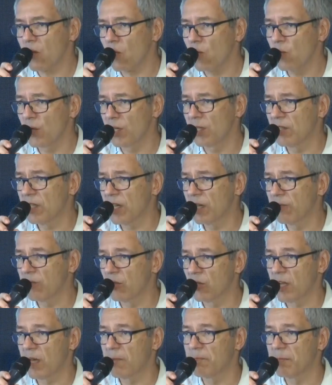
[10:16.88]
We're looking
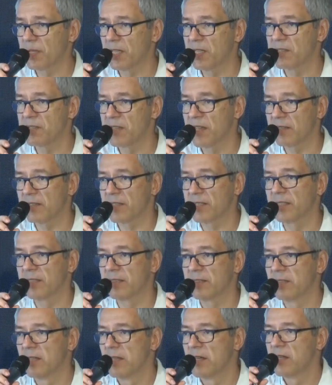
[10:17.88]
for companies that
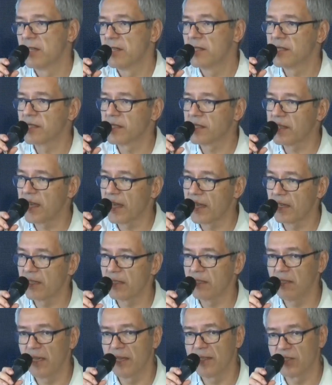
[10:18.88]
can
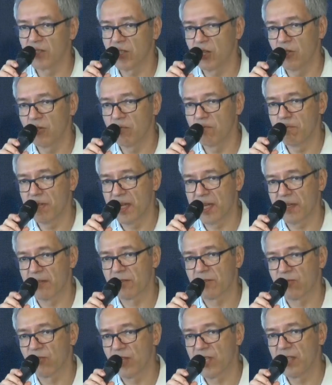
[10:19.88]
scale and go
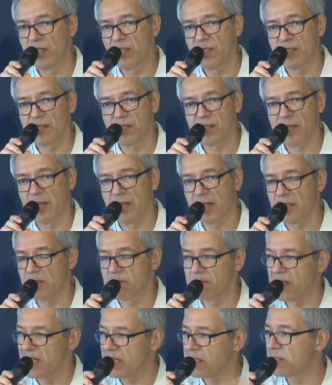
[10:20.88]
big, really scale
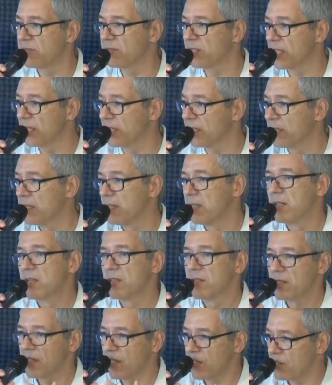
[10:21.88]
it massively,
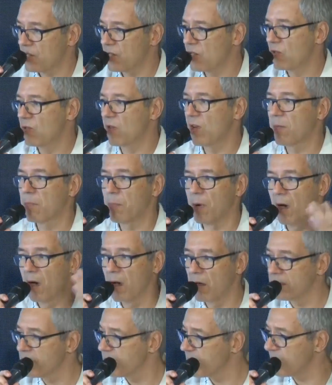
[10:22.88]
such as
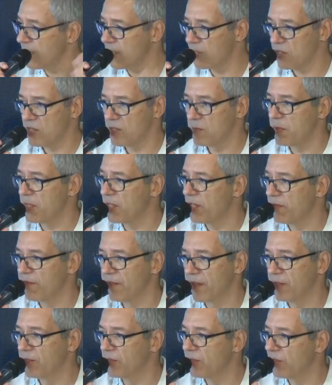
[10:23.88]
UiPath, such as
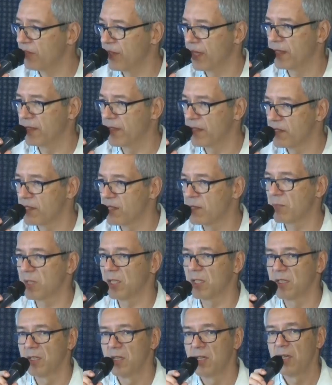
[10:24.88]
Bitdefender, and
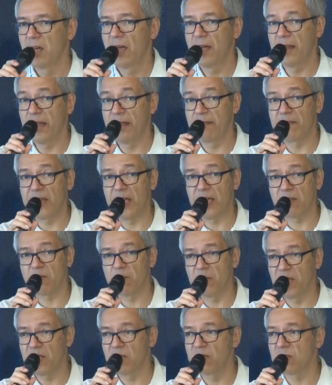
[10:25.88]
similar. And that
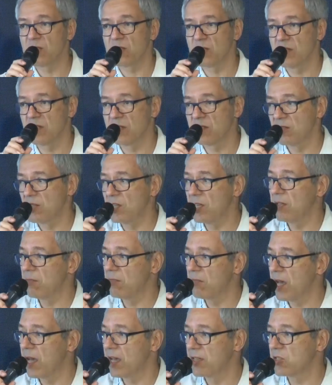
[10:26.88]
means the
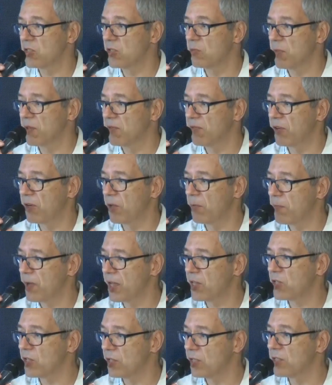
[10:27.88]
team has to be very
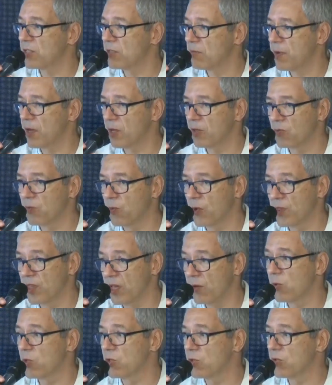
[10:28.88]
passionate about what
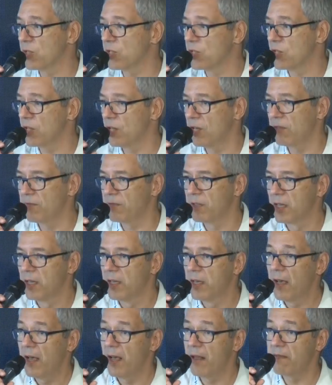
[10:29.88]
they want to achieve,
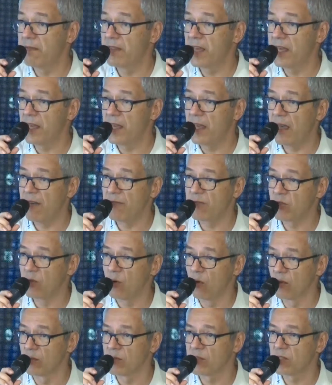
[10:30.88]
and they have to
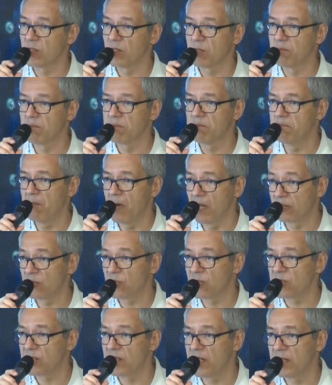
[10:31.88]
also
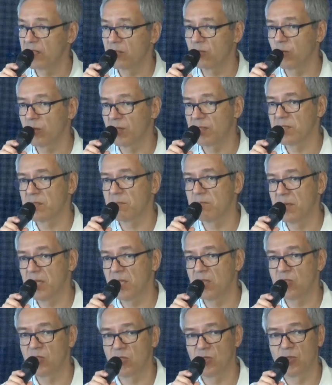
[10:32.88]
understand what does it
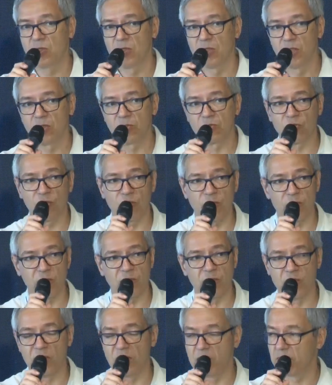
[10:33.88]
mean to grow the
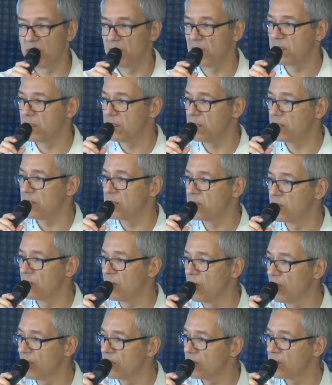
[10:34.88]
team. It's
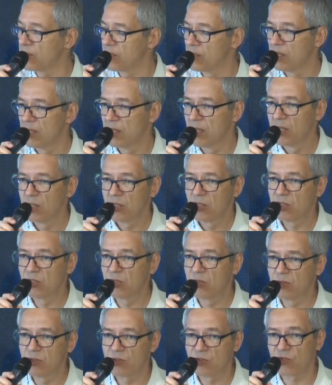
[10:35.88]
not
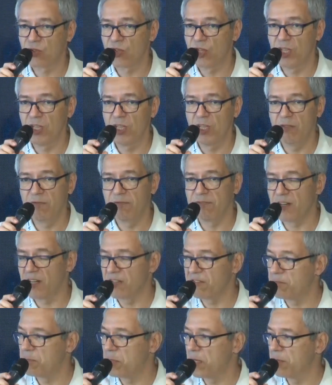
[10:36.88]
2, 3,
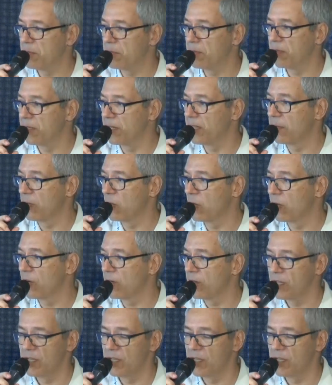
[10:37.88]
5 people anymore.